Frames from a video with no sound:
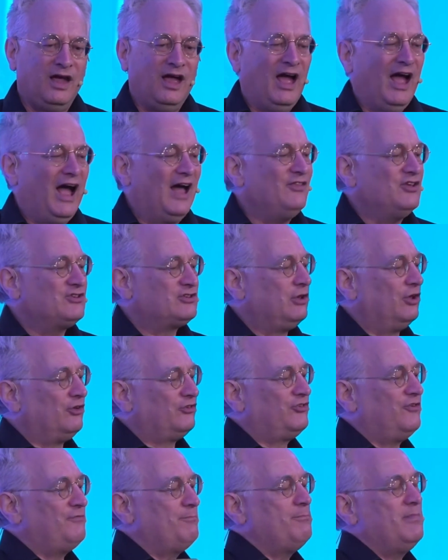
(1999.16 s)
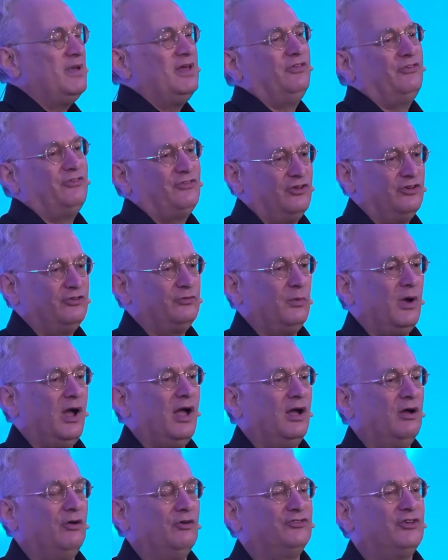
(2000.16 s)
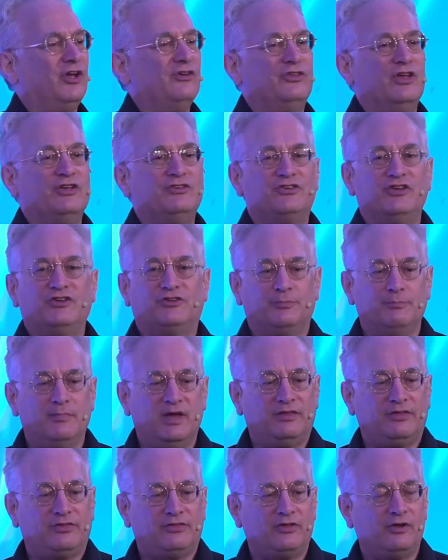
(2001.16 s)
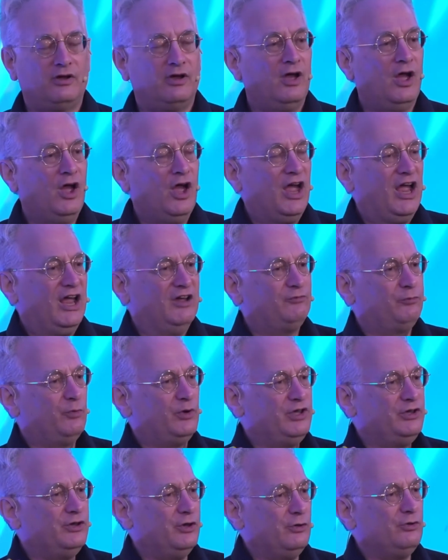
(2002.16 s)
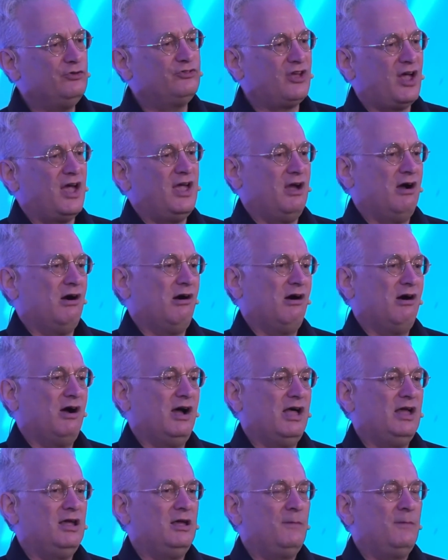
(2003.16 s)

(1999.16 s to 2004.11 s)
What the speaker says: And there's lots of myths as well. So there's this myth that if we use AI